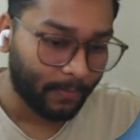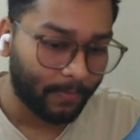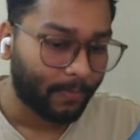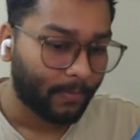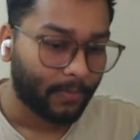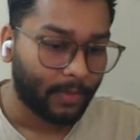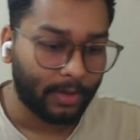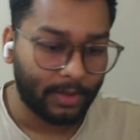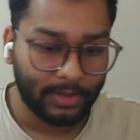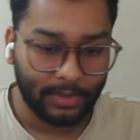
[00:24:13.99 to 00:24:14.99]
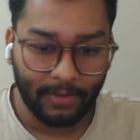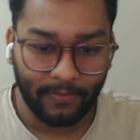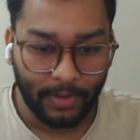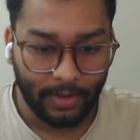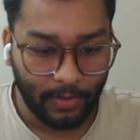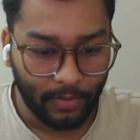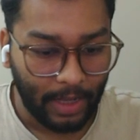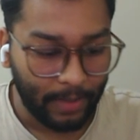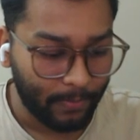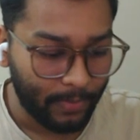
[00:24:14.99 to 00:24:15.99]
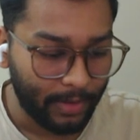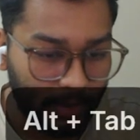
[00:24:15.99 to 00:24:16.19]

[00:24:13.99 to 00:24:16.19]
Okay, this gave me an error. I